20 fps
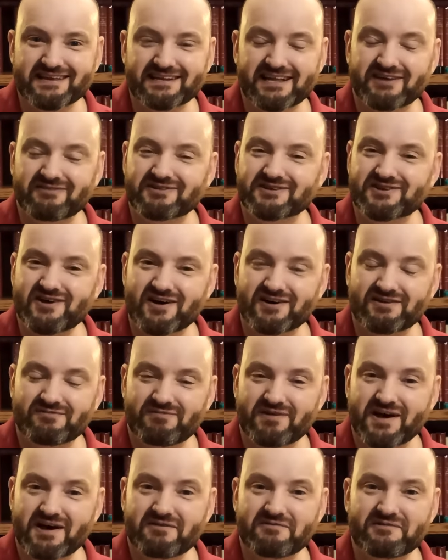like we talked
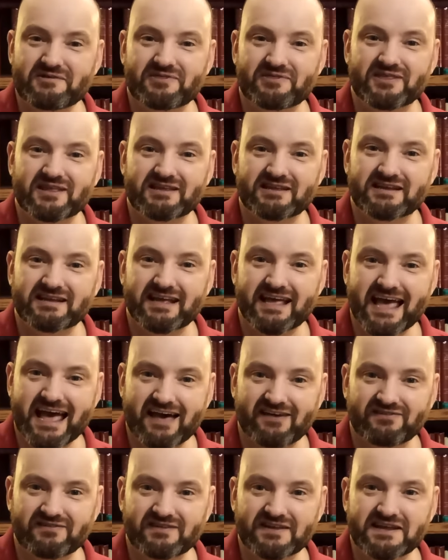about with the
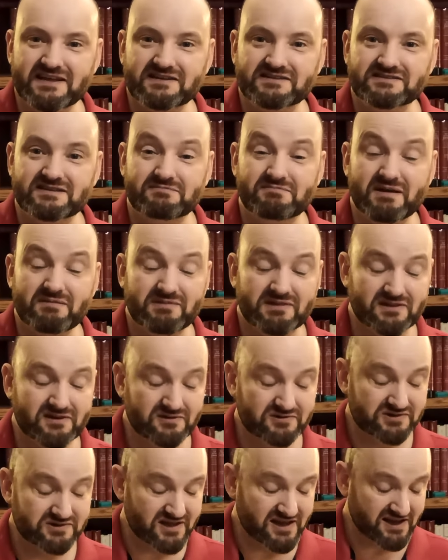athletes and maybe
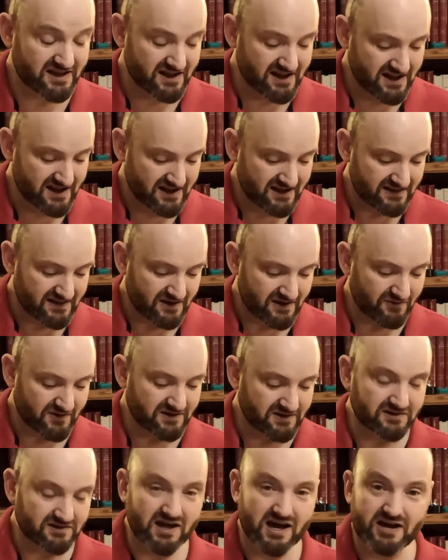those that win
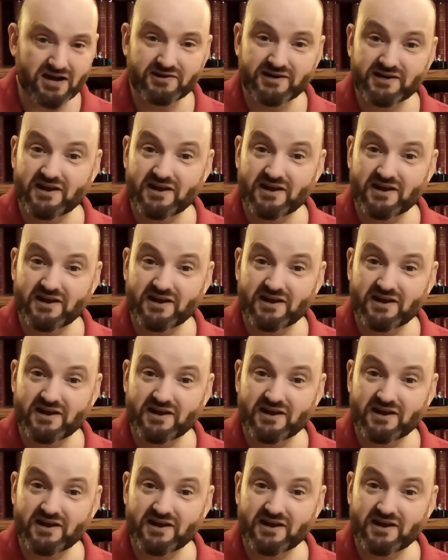the lottery.